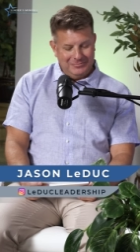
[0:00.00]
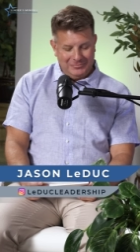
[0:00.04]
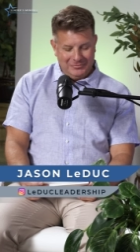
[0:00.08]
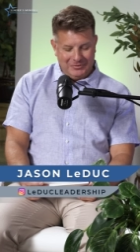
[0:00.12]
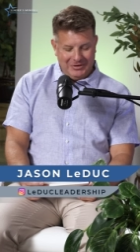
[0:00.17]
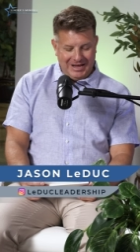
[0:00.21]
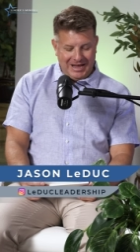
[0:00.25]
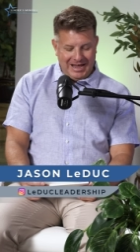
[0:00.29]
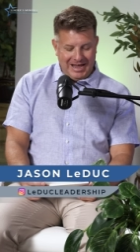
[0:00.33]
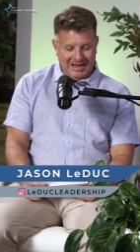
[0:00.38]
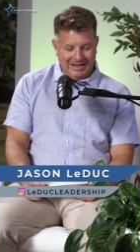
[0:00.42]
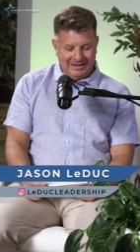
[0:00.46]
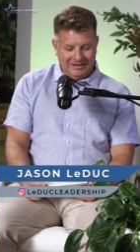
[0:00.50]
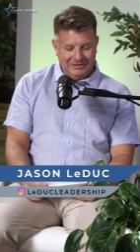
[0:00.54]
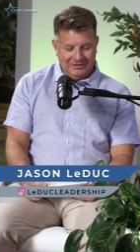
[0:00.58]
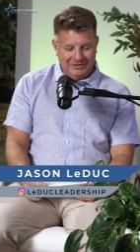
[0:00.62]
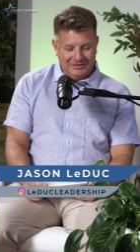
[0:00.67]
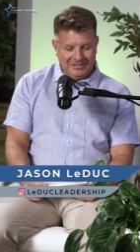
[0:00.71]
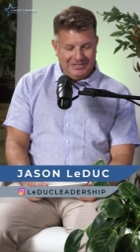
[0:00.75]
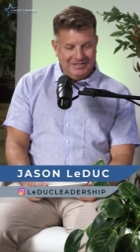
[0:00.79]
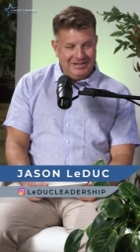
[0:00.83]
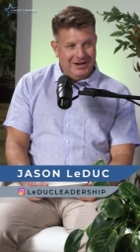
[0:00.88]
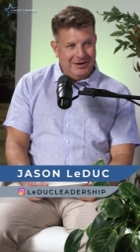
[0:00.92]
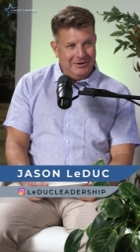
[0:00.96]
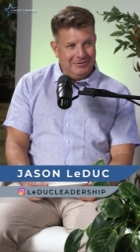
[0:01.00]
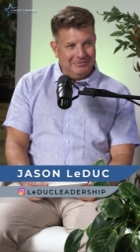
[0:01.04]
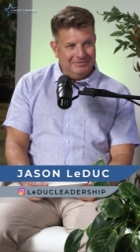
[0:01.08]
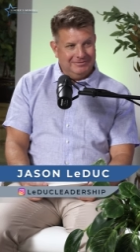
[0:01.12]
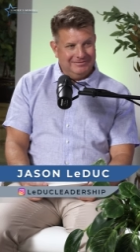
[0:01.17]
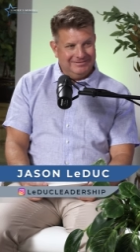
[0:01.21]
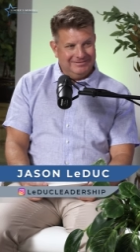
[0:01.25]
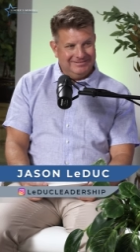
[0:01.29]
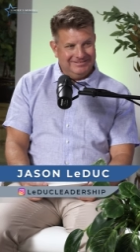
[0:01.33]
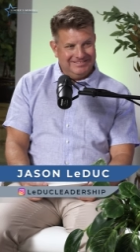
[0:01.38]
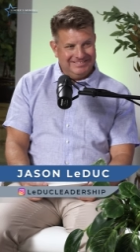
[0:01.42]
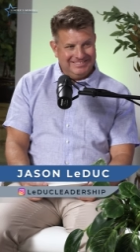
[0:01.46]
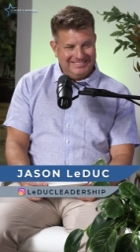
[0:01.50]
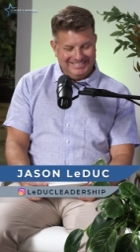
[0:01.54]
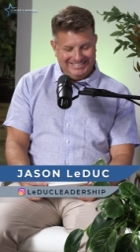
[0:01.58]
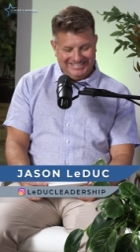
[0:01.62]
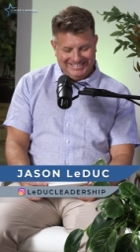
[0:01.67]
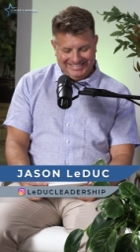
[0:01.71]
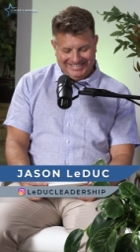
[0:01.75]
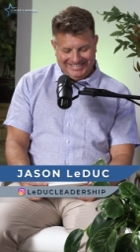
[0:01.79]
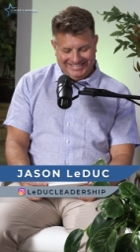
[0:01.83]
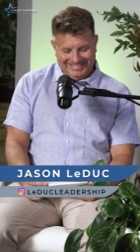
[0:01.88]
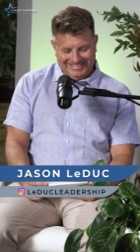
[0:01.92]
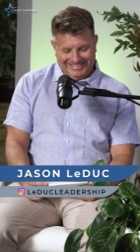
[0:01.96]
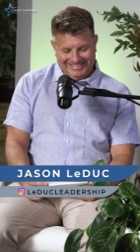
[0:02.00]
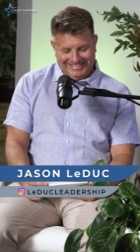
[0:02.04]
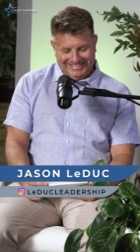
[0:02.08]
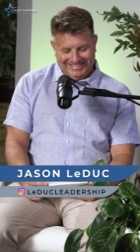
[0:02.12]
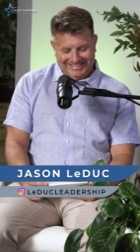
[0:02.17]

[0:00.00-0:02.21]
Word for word: Okay, good to know. Mm-hmm.